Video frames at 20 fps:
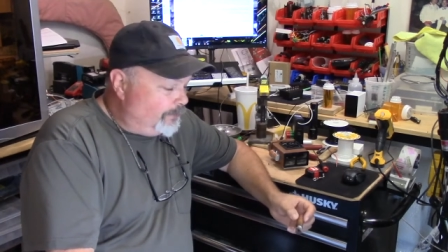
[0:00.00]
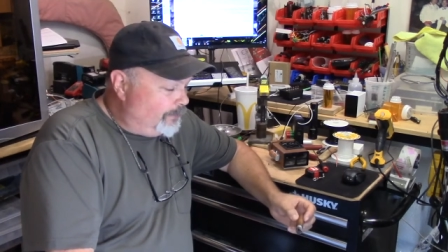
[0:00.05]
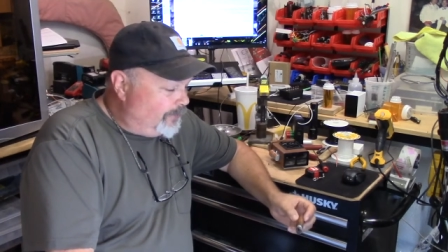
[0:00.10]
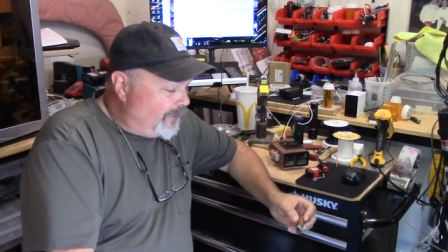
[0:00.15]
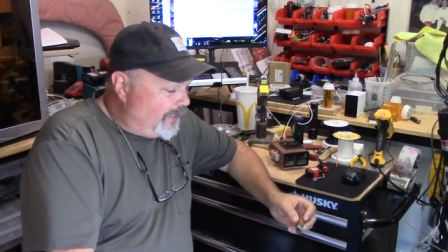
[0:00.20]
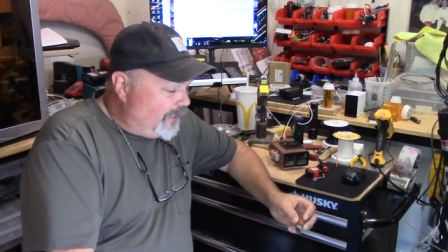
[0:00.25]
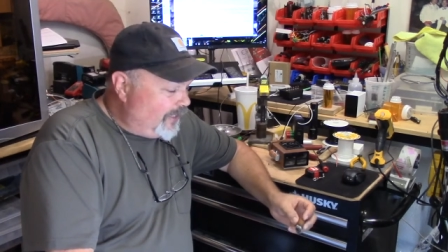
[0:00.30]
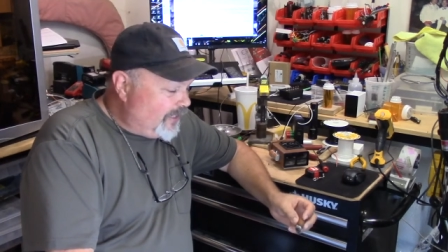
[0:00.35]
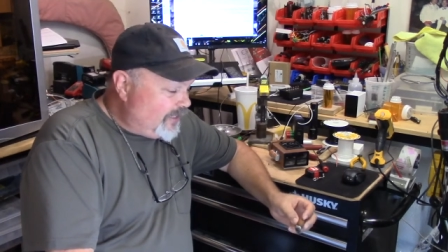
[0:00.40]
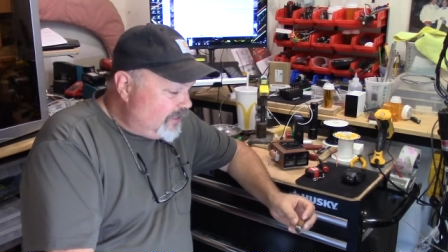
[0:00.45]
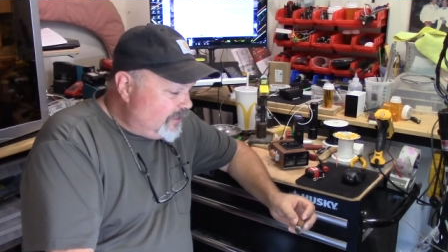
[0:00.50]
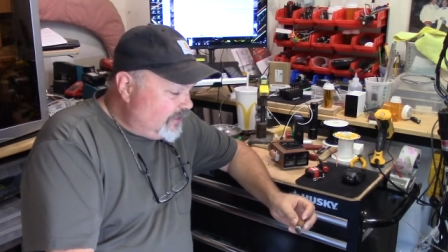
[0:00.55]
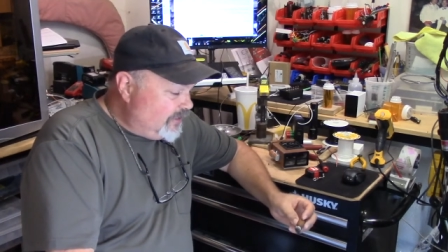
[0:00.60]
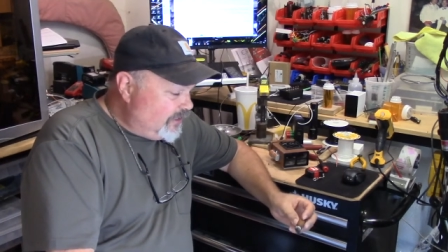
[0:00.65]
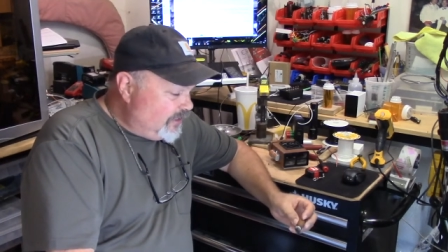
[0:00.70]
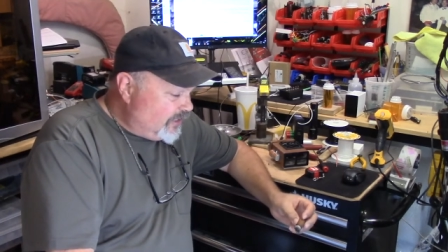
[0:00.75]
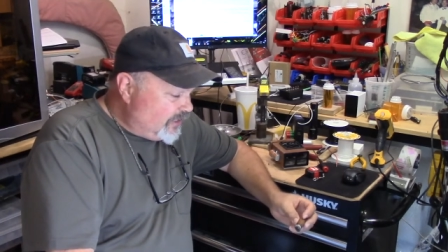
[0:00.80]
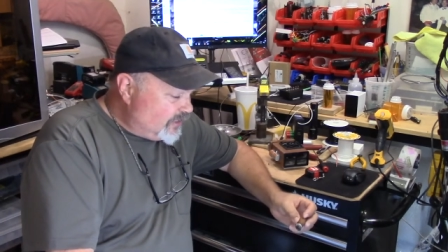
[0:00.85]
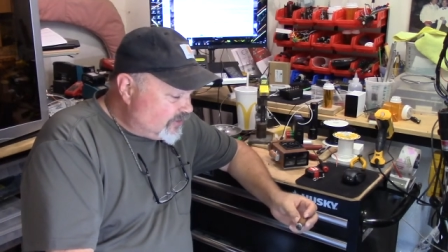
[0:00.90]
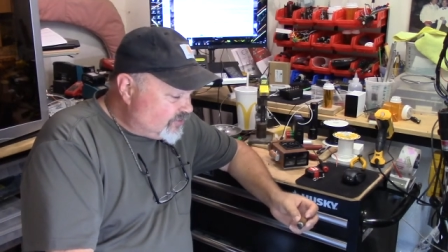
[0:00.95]
But
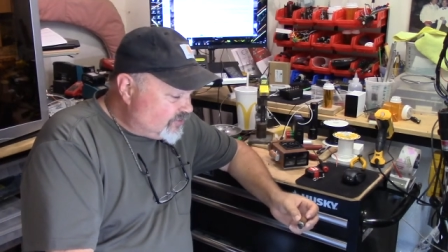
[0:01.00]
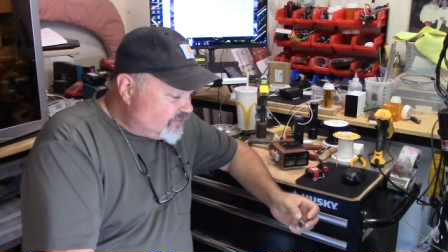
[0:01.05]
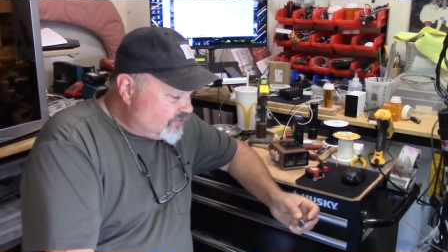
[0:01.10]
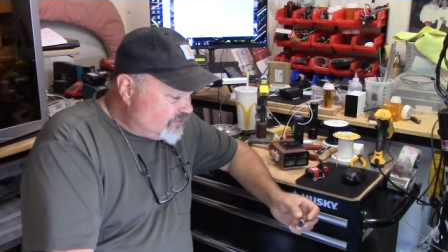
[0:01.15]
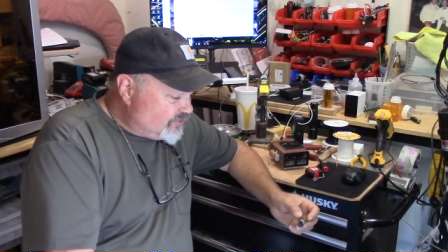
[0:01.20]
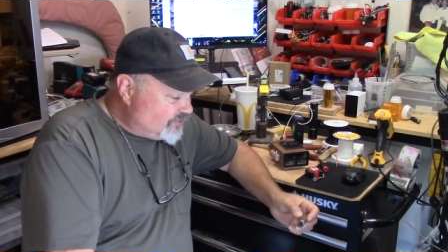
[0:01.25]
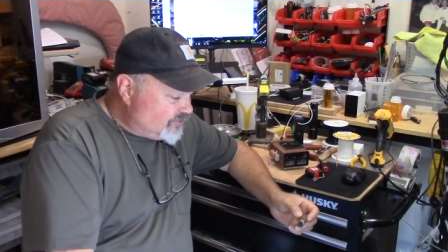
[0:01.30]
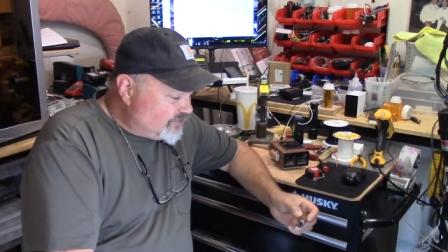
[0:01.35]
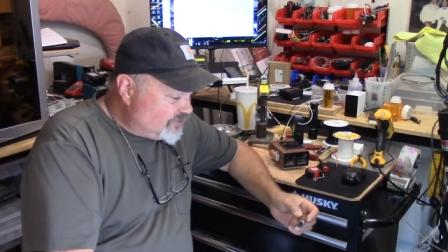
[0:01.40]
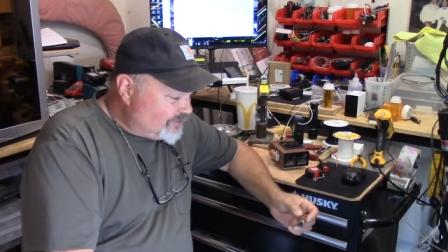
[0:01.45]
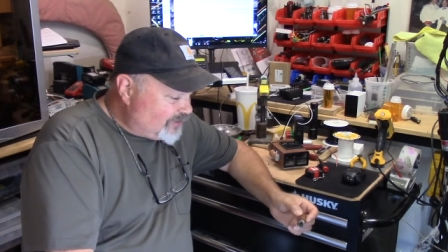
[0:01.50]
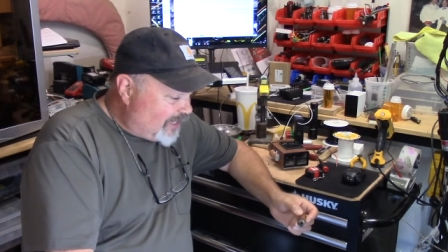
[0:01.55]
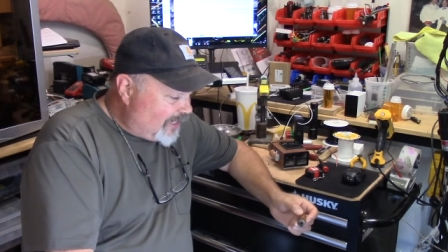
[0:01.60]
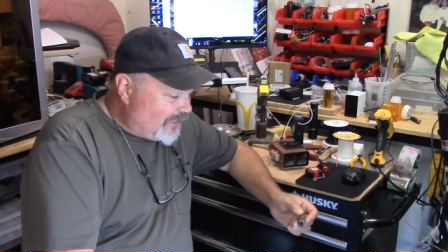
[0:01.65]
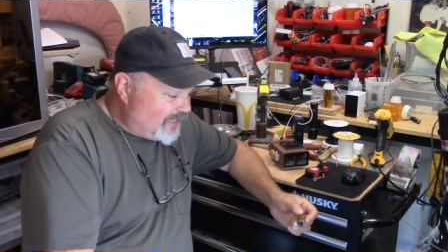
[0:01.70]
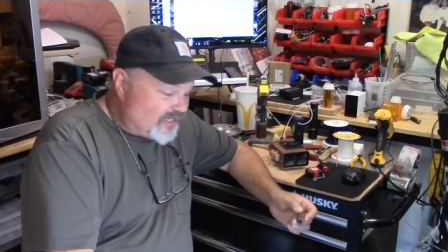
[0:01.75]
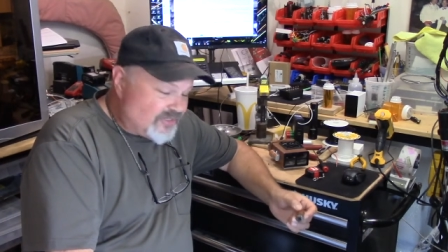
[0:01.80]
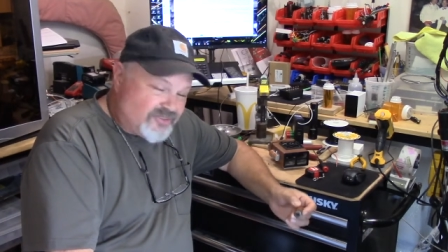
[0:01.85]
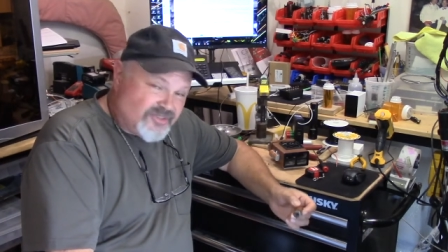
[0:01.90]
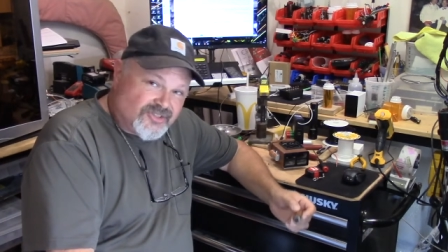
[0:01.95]
it's
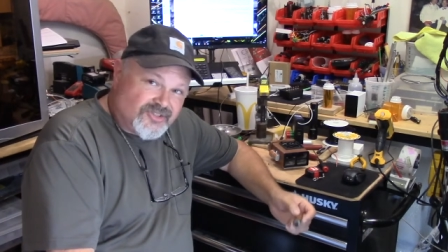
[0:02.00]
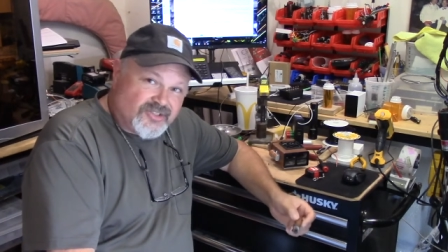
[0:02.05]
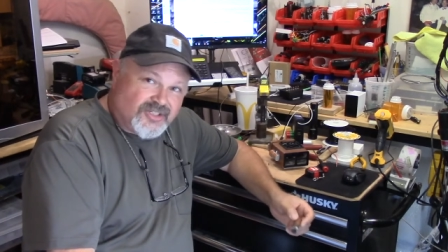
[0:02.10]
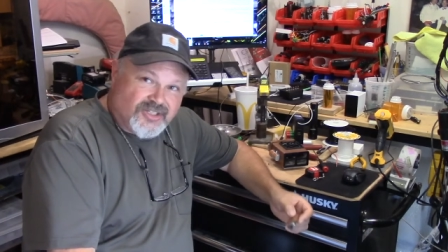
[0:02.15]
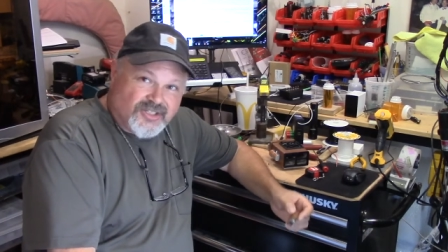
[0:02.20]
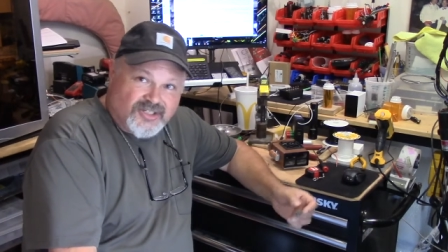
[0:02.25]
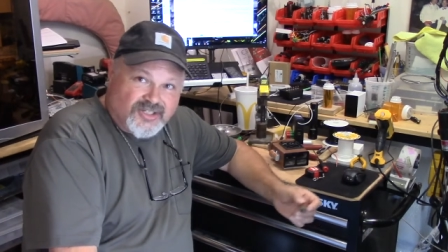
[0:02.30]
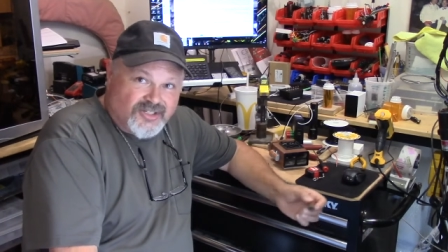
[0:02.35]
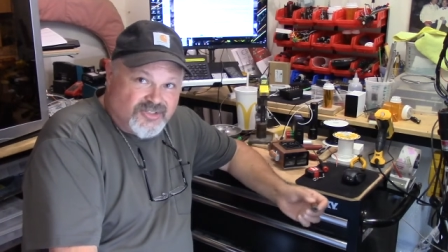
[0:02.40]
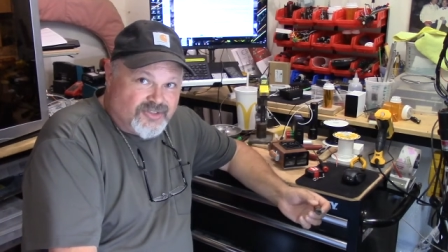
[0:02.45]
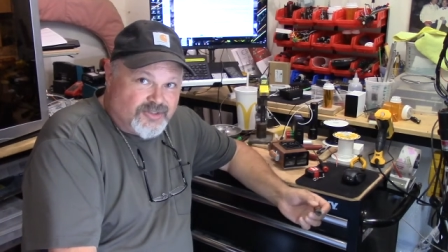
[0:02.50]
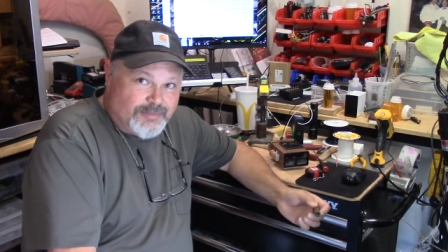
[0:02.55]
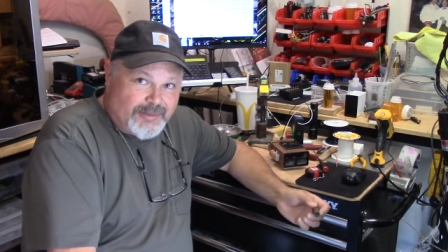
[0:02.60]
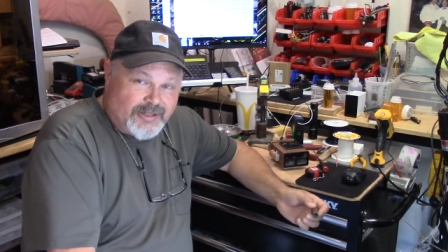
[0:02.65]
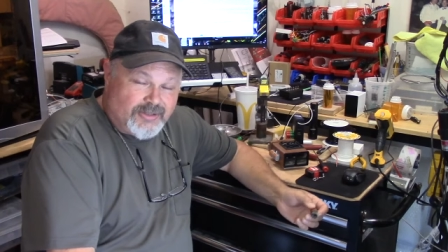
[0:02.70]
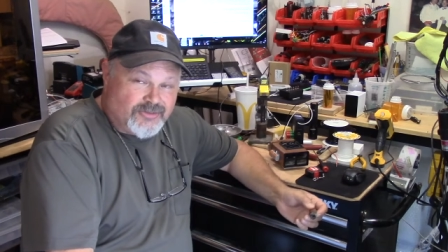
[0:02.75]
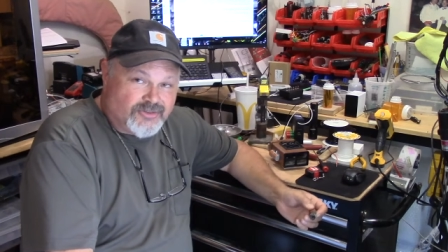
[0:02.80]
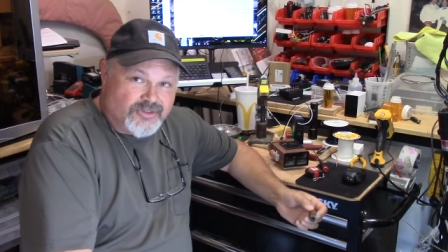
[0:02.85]
about